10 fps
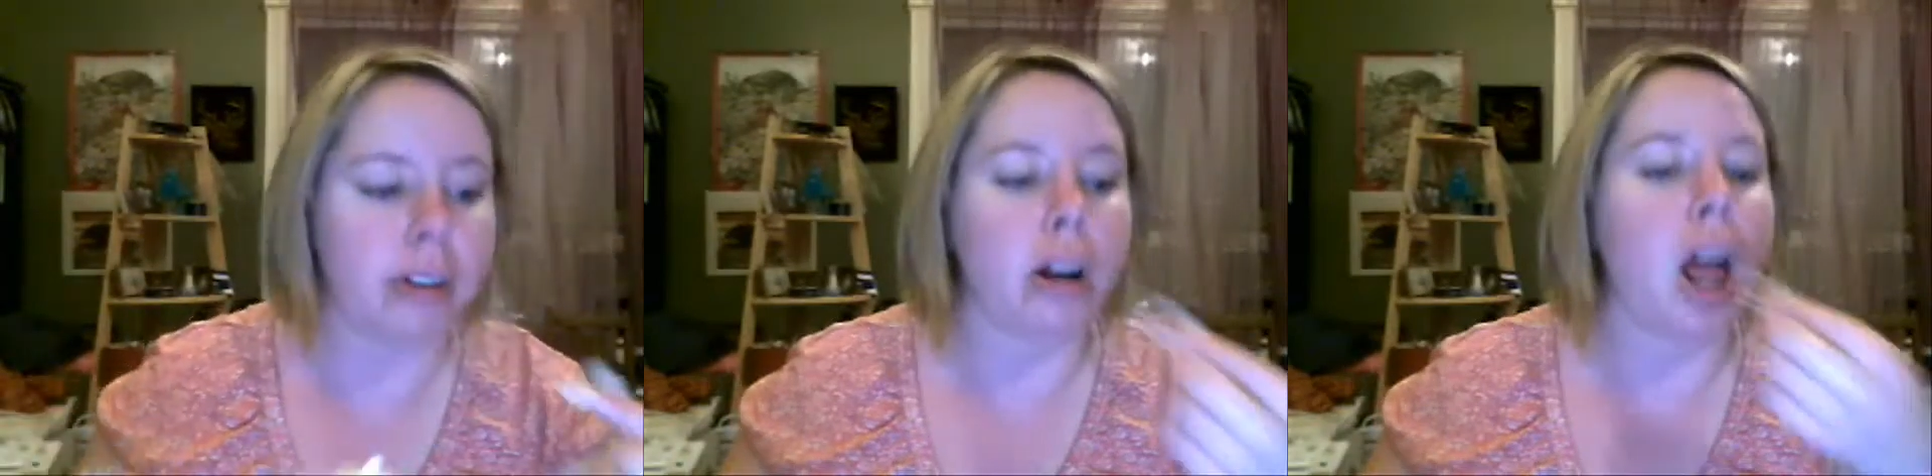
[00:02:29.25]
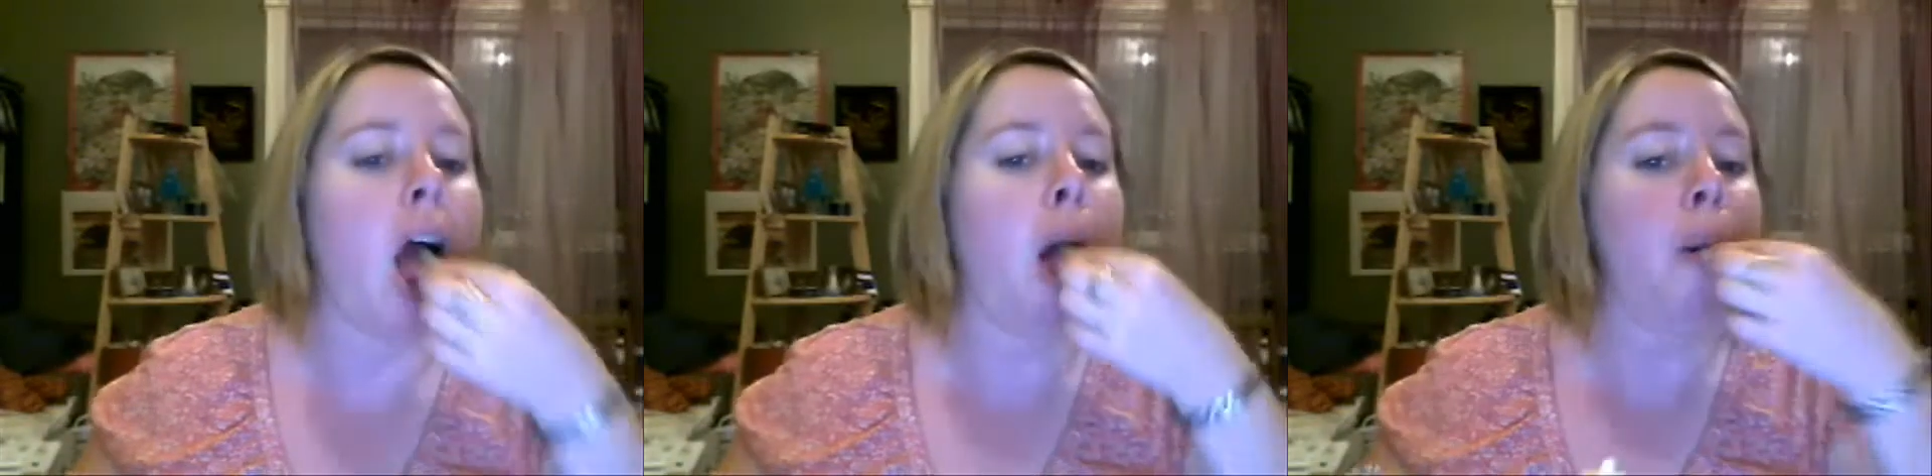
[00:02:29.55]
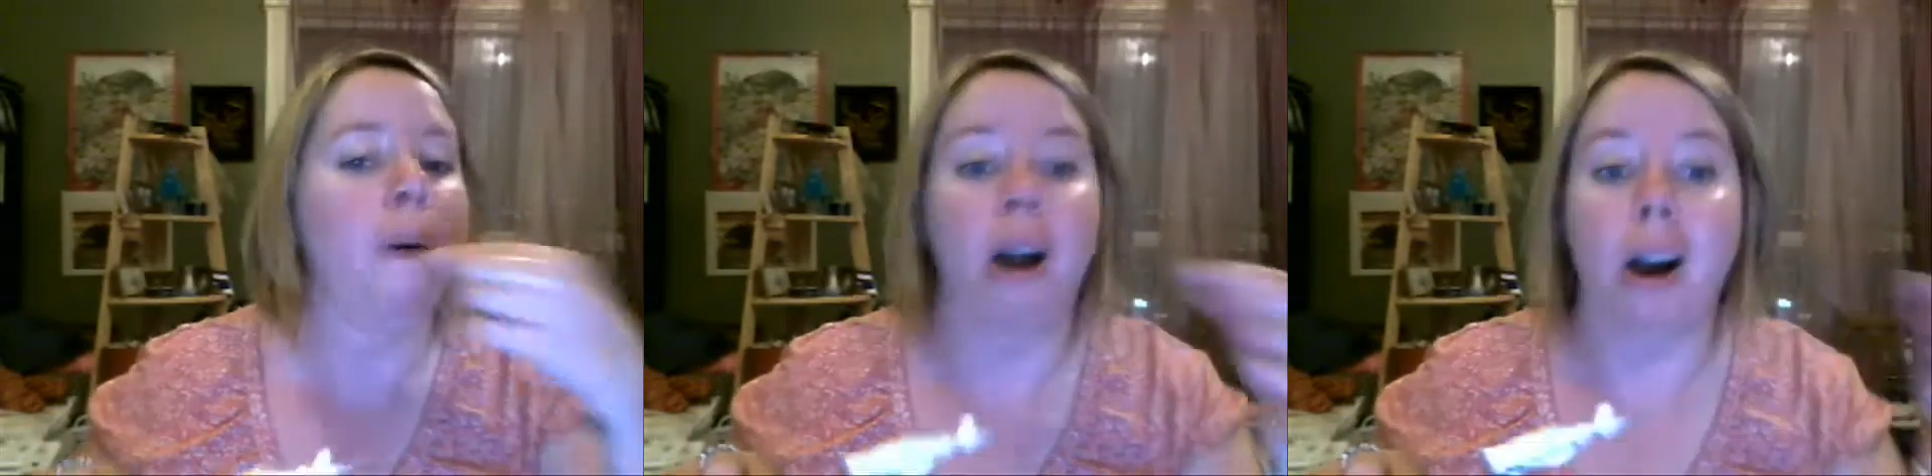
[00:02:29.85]
the
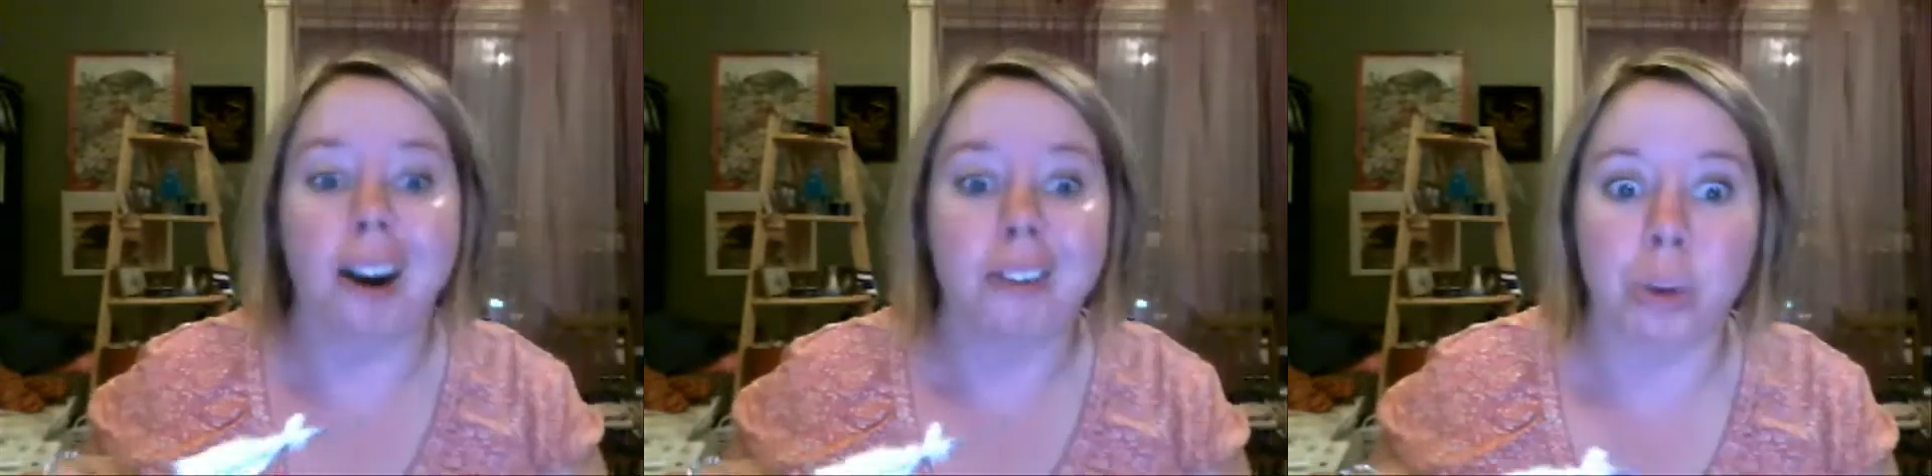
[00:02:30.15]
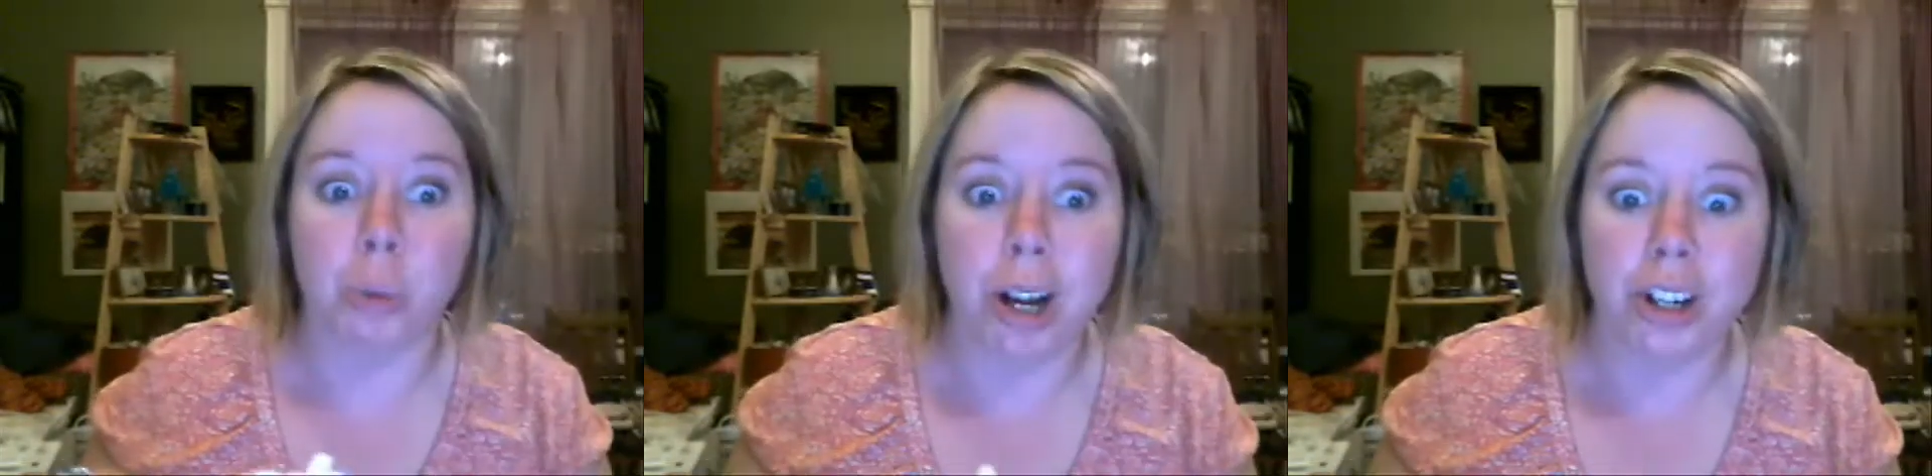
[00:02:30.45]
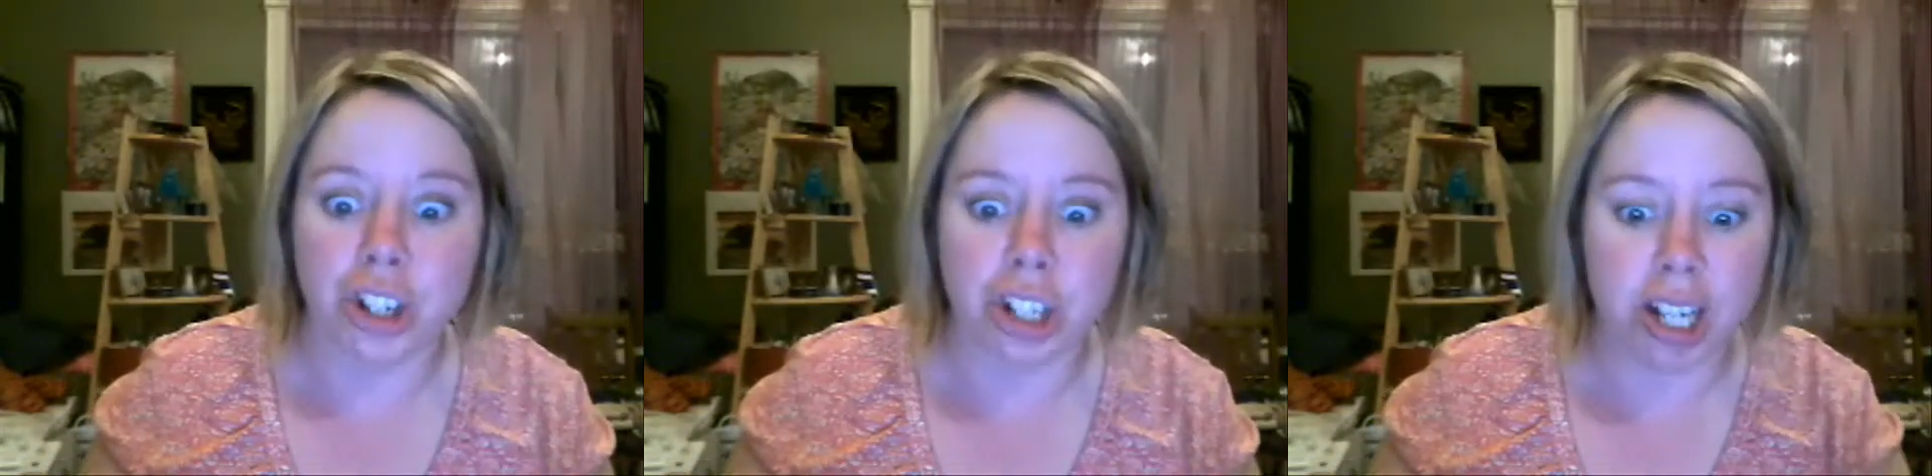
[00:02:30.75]

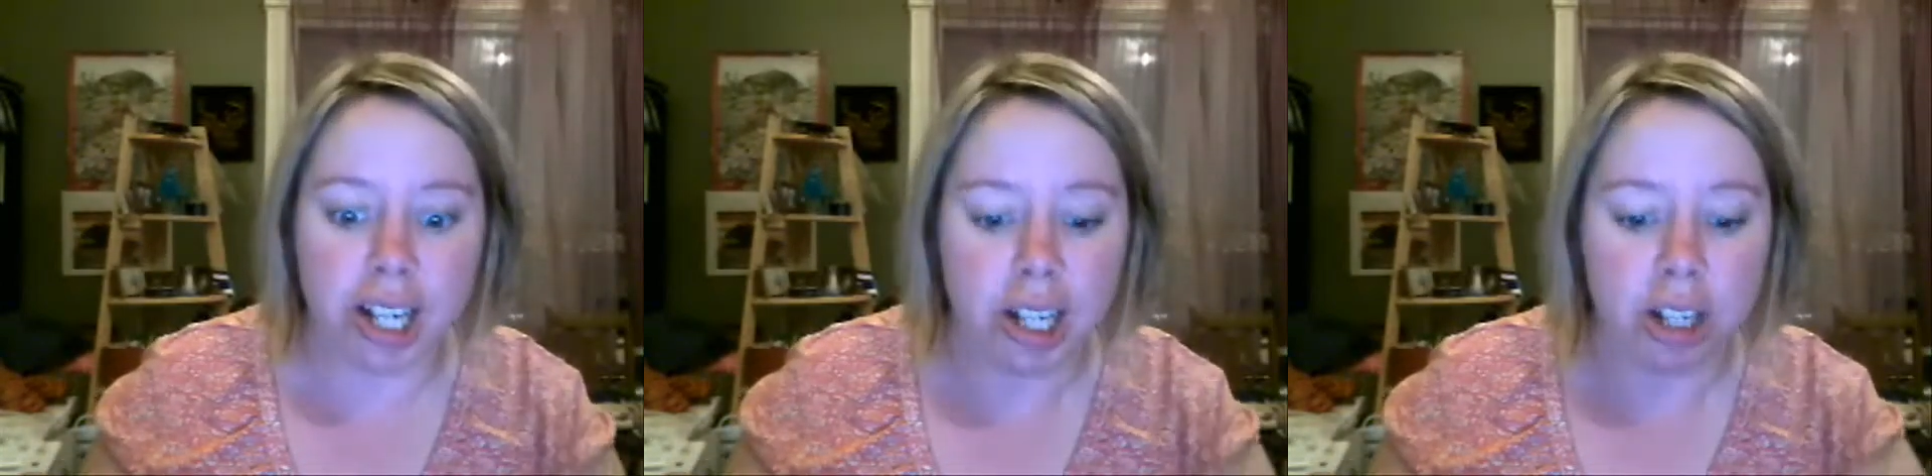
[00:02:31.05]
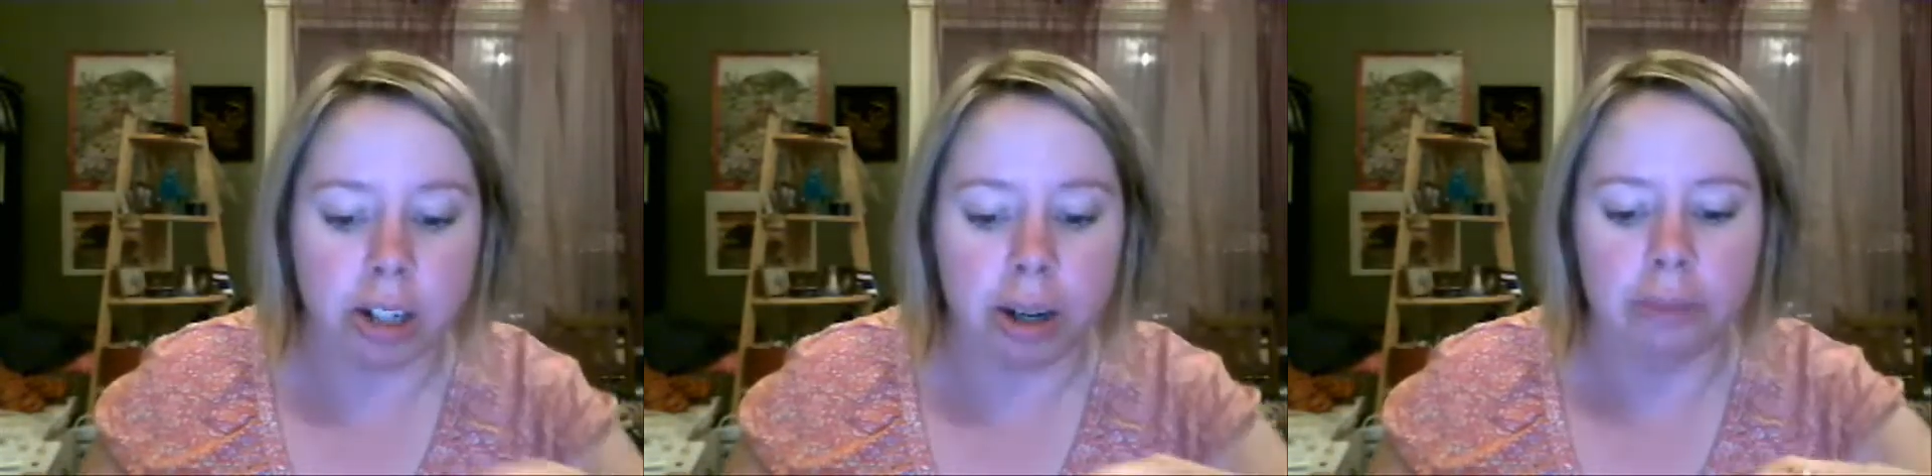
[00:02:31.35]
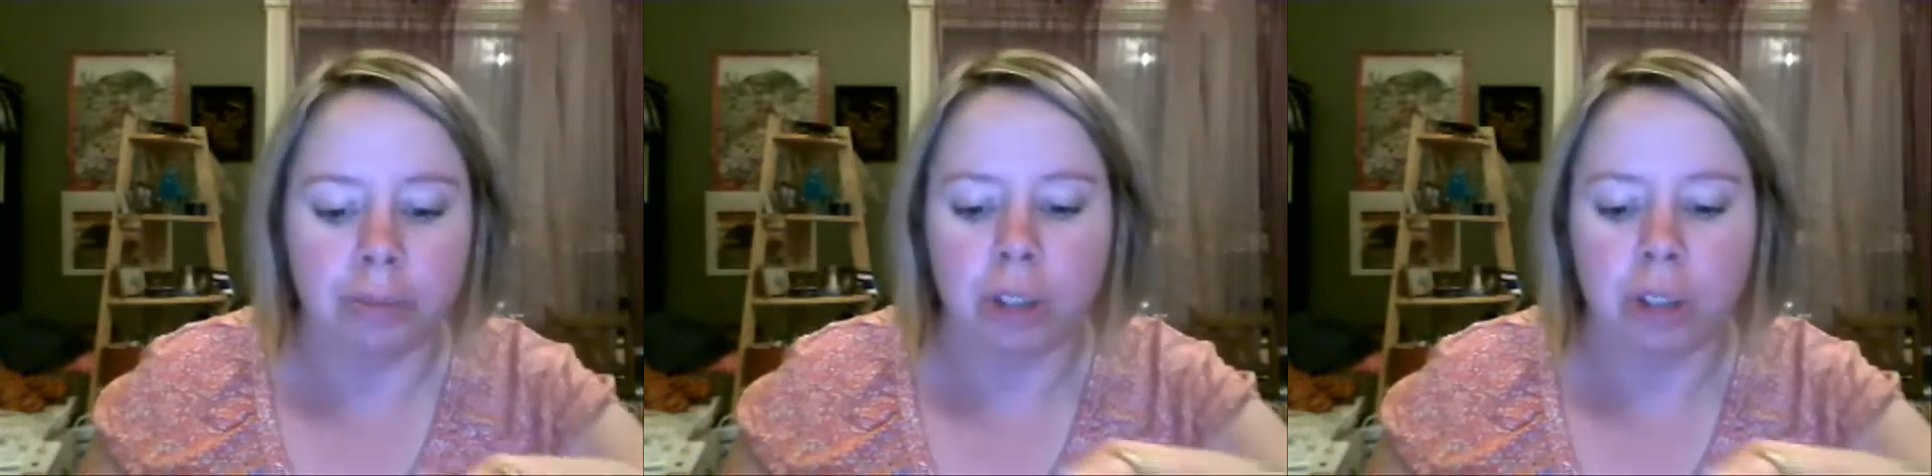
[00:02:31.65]
wedge as it is.